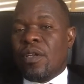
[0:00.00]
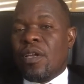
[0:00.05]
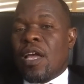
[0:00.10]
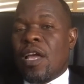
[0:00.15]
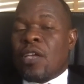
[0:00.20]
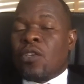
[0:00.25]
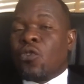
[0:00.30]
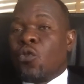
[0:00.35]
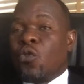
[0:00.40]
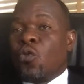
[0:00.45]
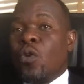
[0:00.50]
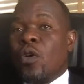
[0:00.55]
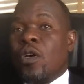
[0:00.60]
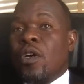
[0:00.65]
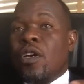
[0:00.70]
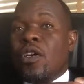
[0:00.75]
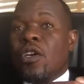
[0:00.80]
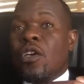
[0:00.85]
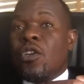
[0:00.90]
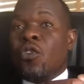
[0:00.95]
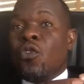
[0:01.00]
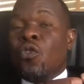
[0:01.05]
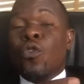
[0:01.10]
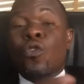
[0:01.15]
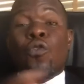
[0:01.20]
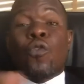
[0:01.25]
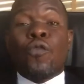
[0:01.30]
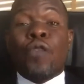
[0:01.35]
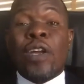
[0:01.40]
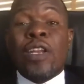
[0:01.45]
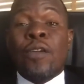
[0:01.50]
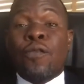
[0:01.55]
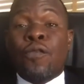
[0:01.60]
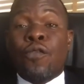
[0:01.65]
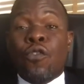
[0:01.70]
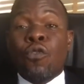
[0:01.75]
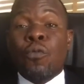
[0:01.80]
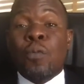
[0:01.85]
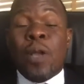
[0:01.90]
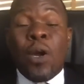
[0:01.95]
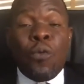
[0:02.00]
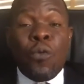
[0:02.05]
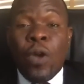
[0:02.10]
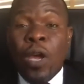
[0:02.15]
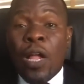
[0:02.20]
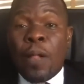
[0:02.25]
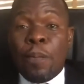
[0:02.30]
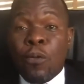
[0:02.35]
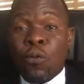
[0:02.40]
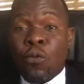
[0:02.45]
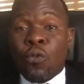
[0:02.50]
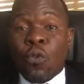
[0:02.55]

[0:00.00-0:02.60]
And so you need to find a forum that will help you